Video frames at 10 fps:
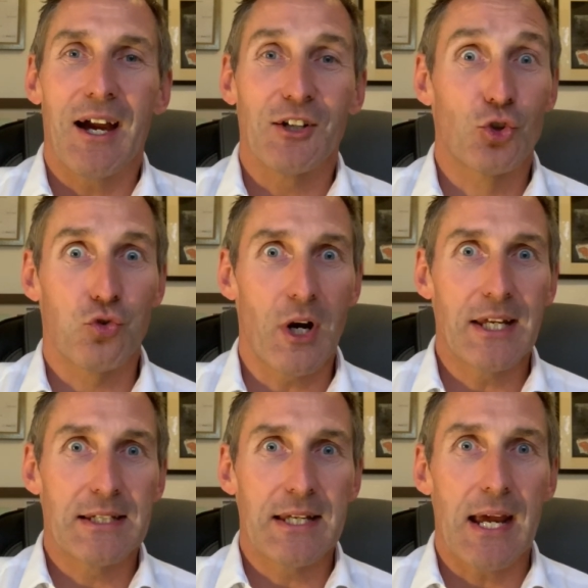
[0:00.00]

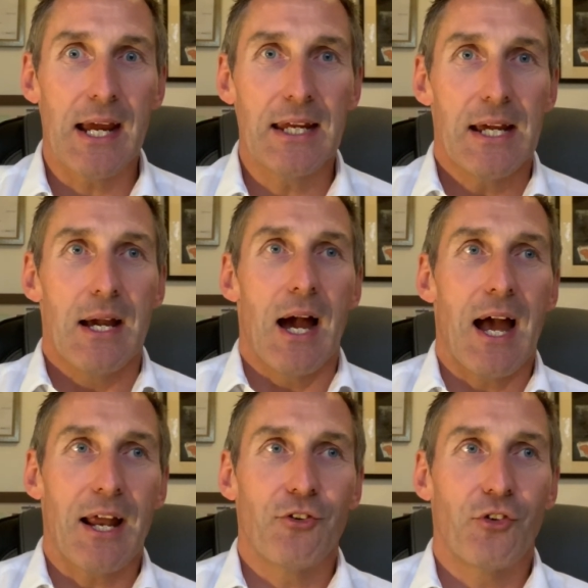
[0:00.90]
great day,
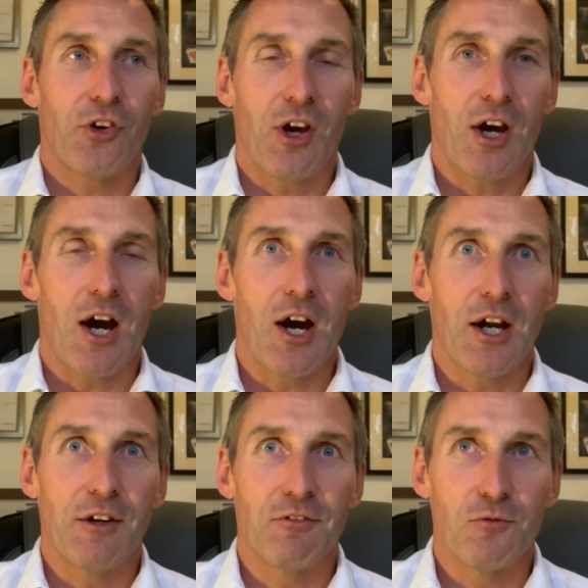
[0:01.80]
and
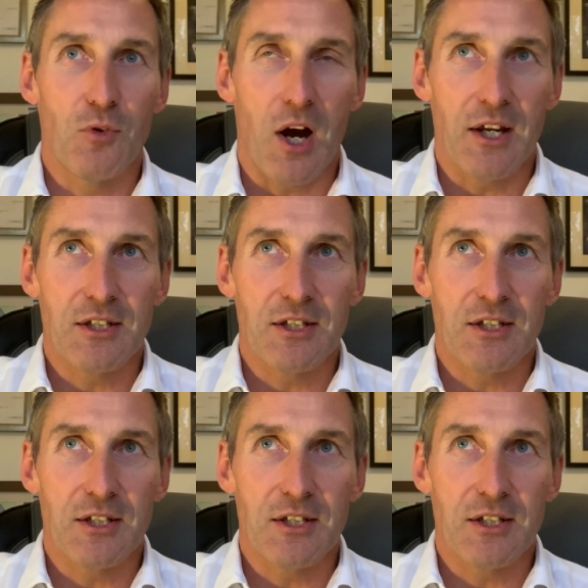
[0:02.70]
I